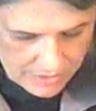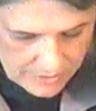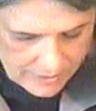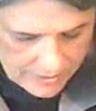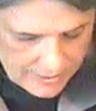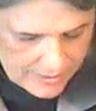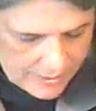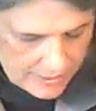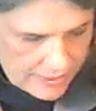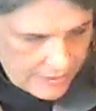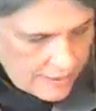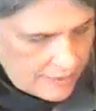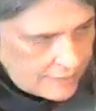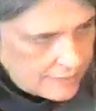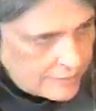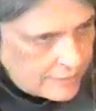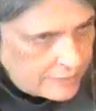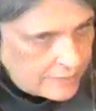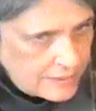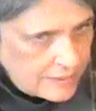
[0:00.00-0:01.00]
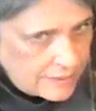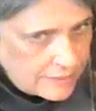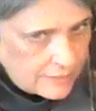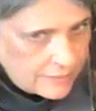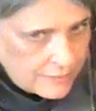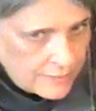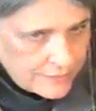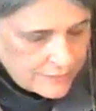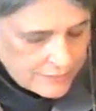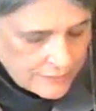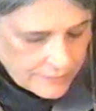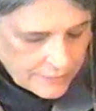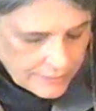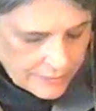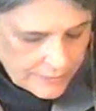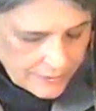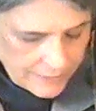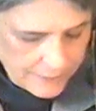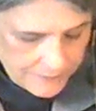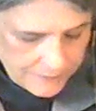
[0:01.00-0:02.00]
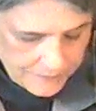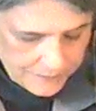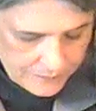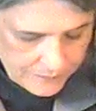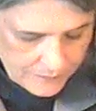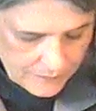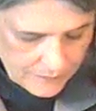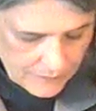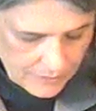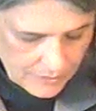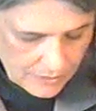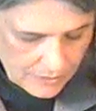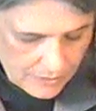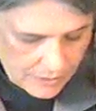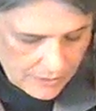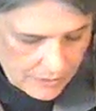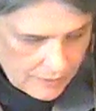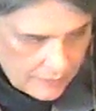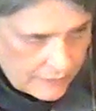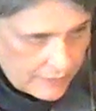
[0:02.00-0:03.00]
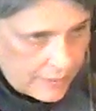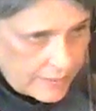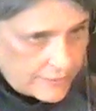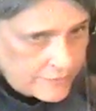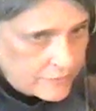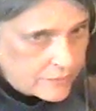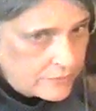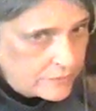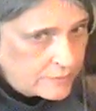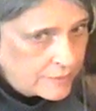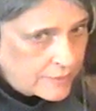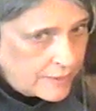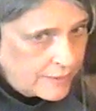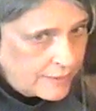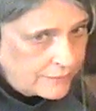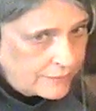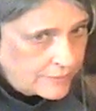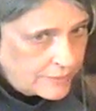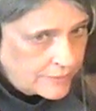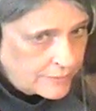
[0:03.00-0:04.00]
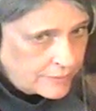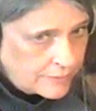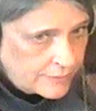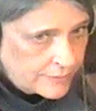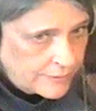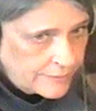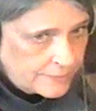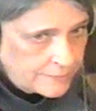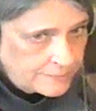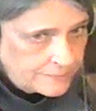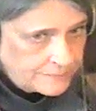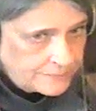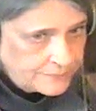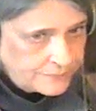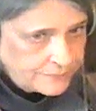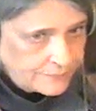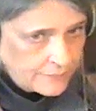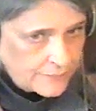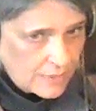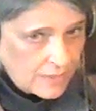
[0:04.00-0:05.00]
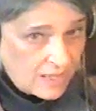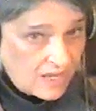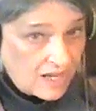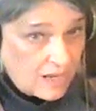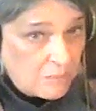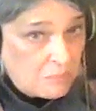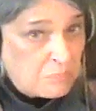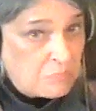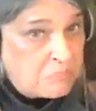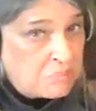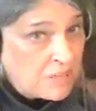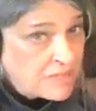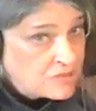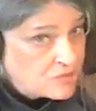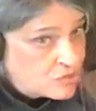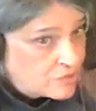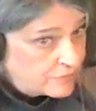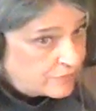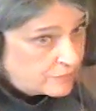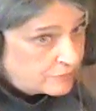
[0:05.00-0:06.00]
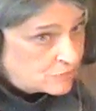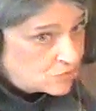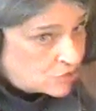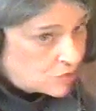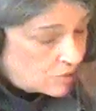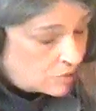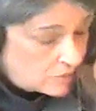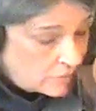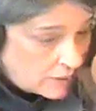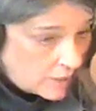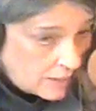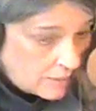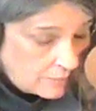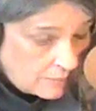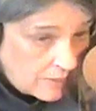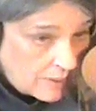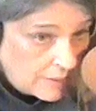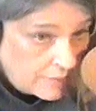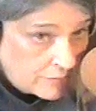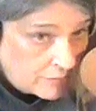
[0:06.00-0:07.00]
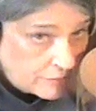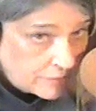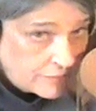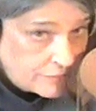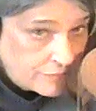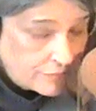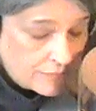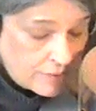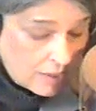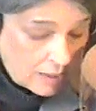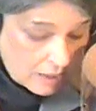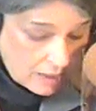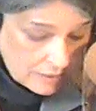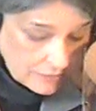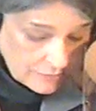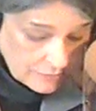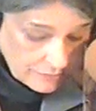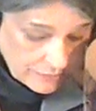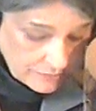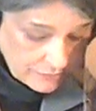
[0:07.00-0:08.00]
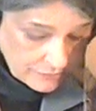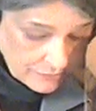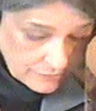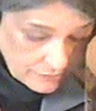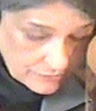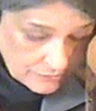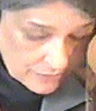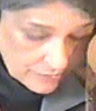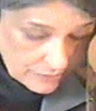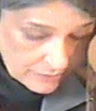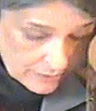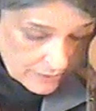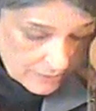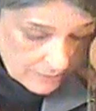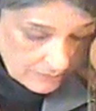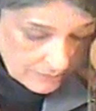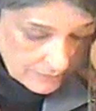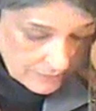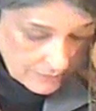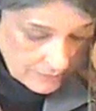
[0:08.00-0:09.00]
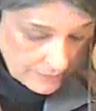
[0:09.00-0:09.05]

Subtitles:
They held a meeting recently in the high school cafeteria. A bunch of them showed up. Hundreds showed up.